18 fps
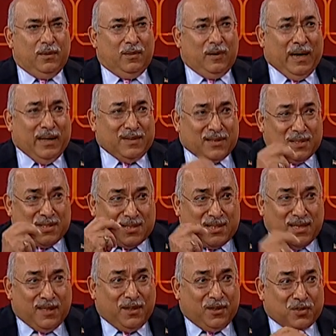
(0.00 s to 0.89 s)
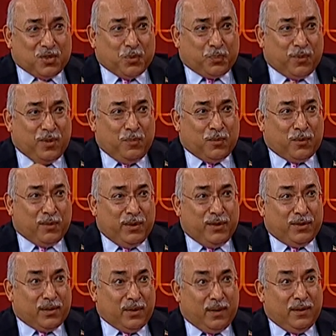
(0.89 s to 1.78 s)
as a sitting Supreme
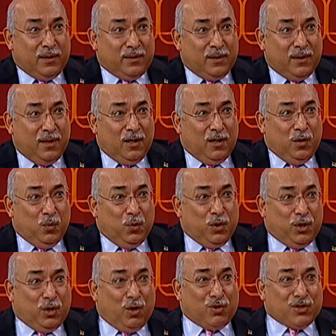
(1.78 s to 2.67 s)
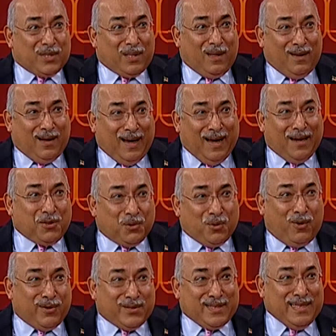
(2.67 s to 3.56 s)
Court judge, would go sell hot
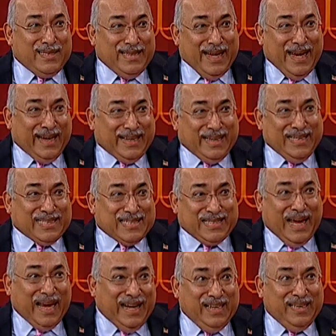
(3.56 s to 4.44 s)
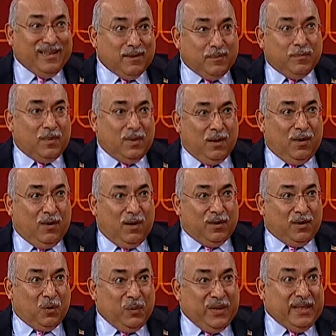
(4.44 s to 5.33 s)
dogs in Yankee Stadium
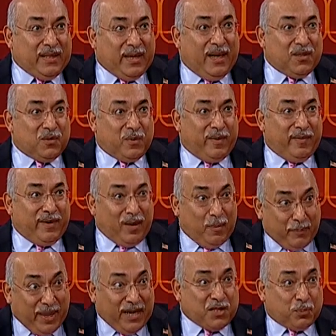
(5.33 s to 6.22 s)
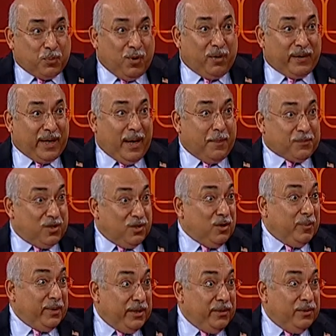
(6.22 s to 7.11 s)
on the weekends wearing a baseball cap so
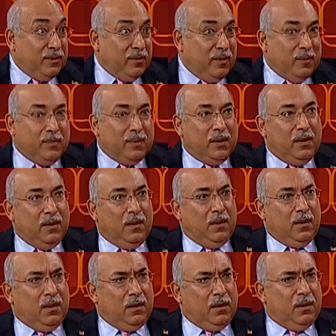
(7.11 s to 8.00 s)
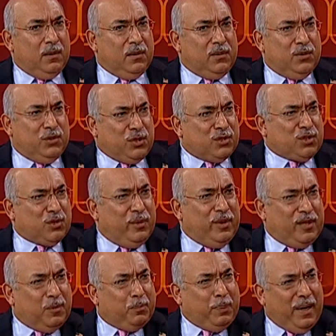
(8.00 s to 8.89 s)
nobody knew him, just so
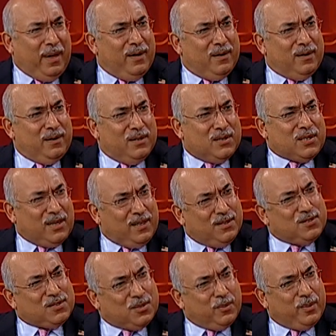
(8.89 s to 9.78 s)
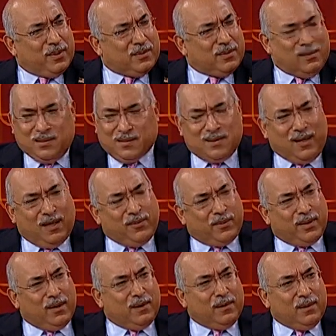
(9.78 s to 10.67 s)
he could pay his kids' tuition? It's not
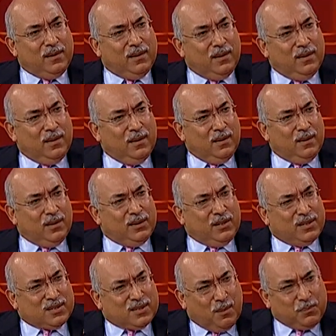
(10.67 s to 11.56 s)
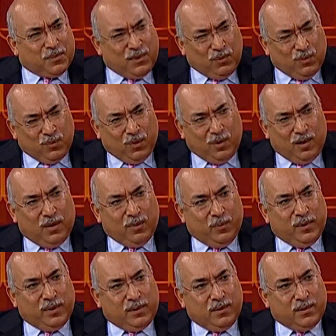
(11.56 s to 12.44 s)
okay. There's something wrong
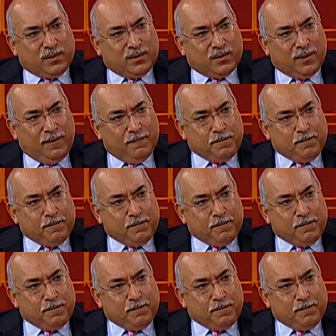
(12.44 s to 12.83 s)
with this.